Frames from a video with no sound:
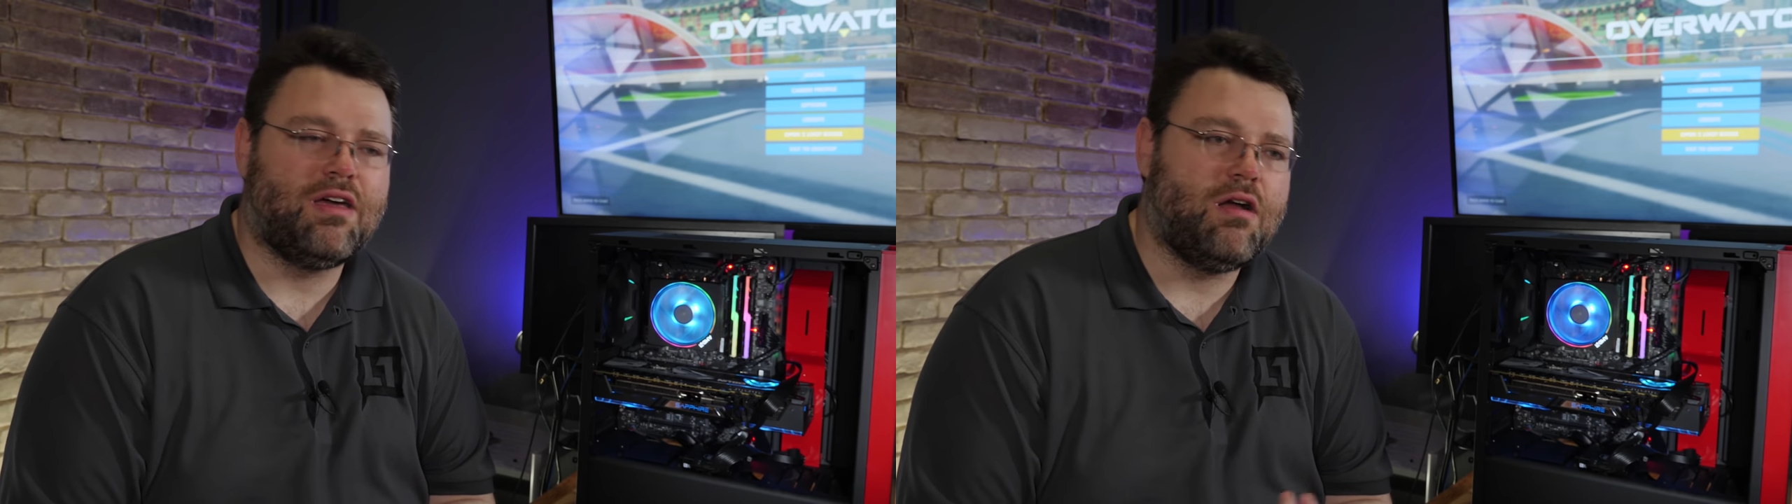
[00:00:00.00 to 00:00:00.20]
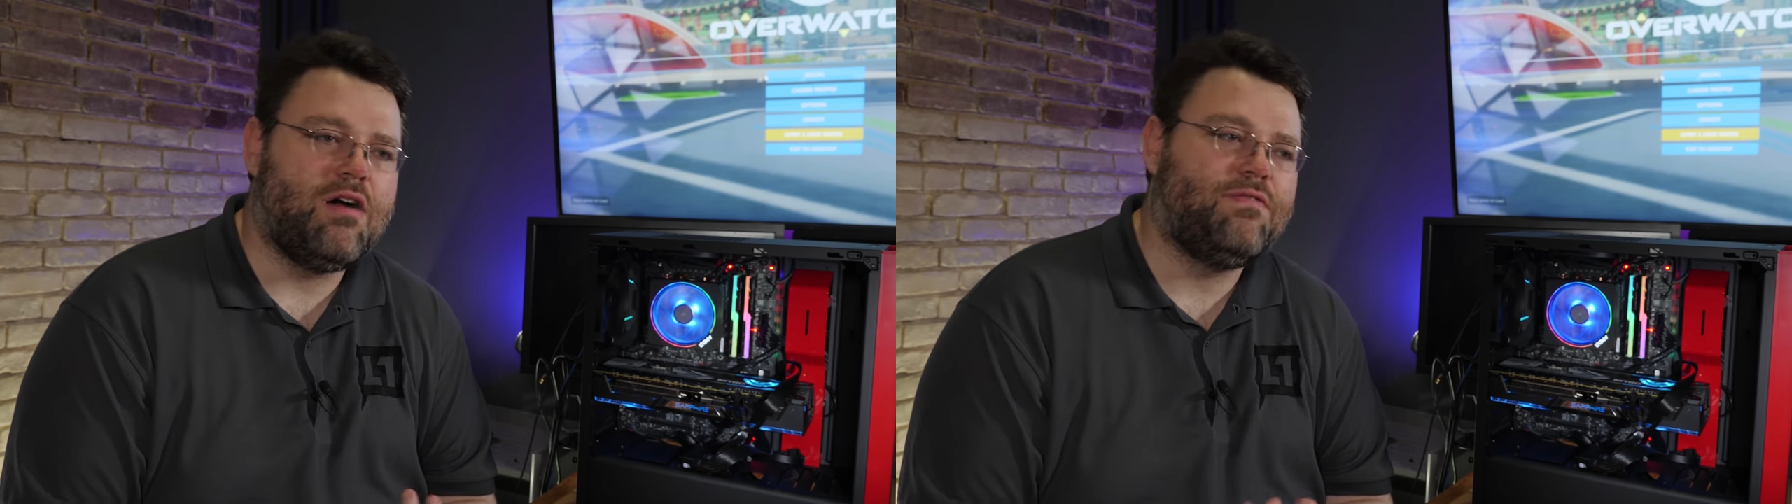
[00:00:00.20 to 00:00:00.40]
I
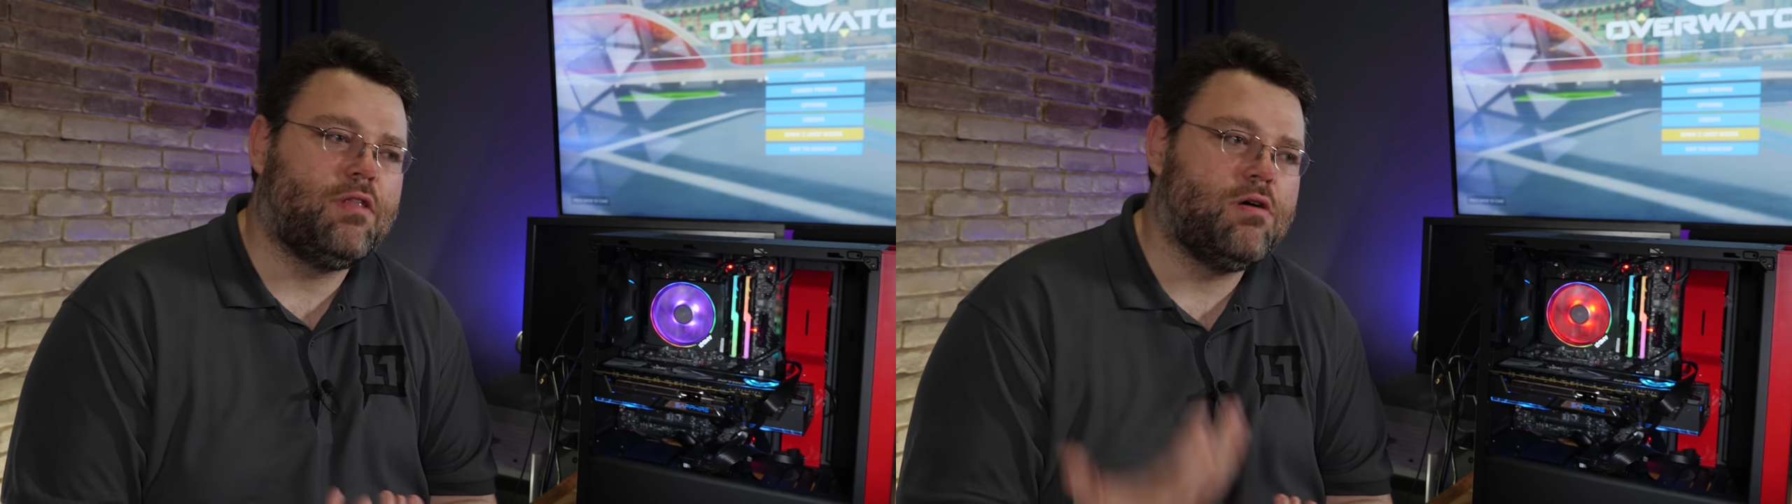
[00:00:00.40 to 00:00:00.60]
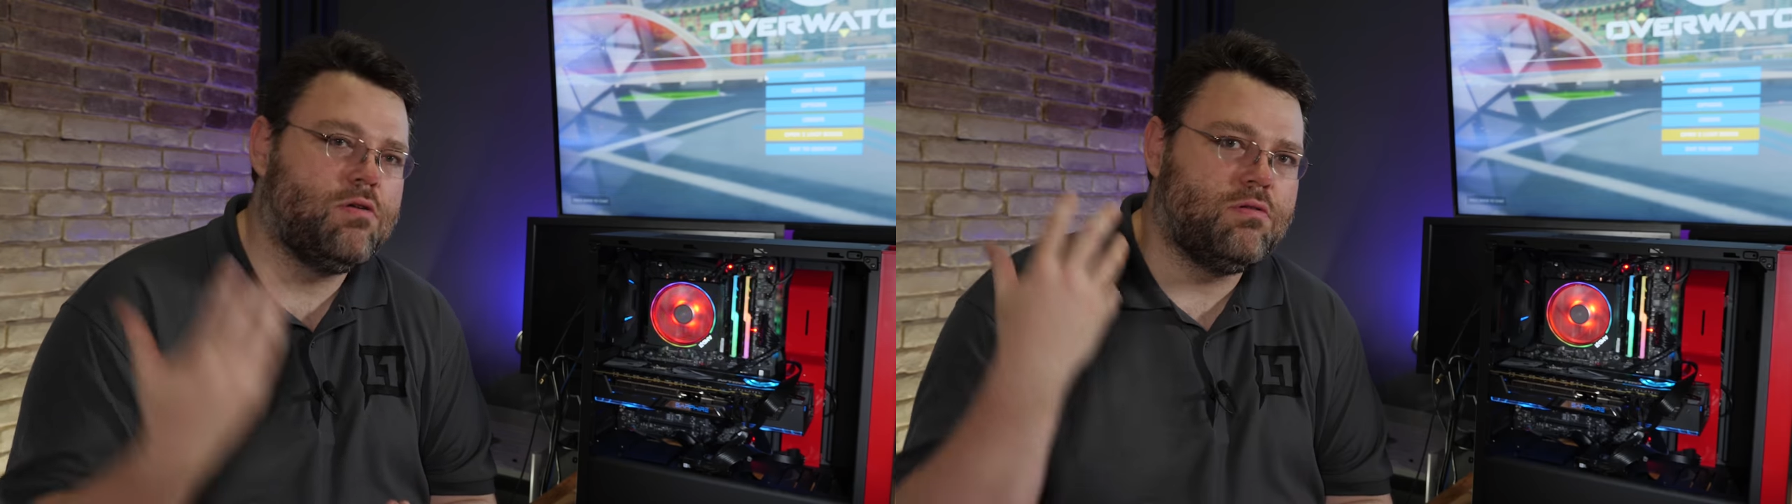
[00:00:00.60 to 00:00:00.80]
can
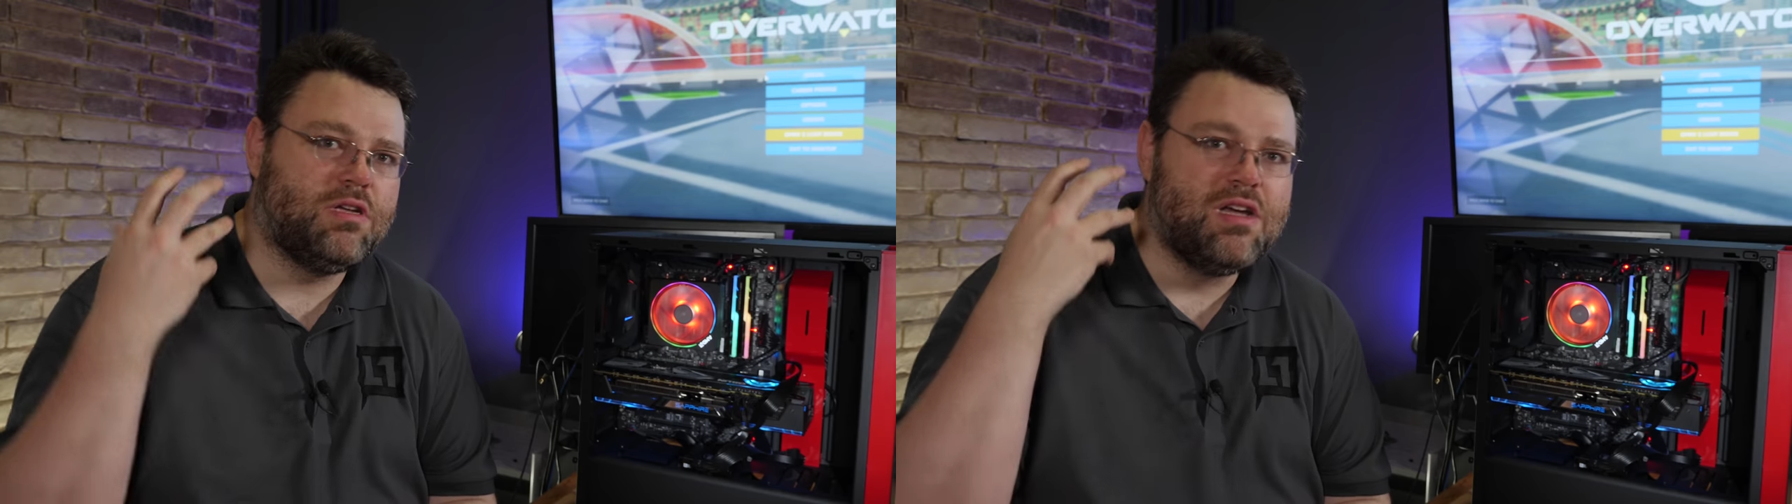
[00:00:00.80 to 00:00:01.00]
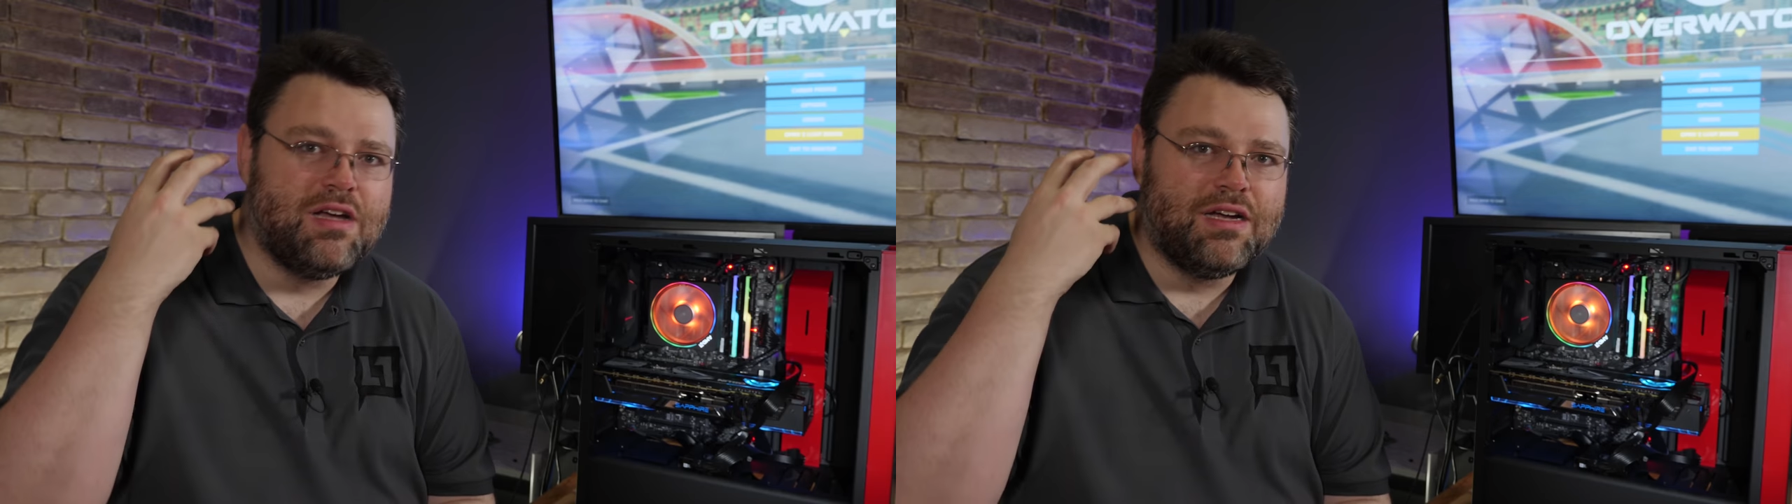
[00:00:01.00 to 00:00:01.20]
offload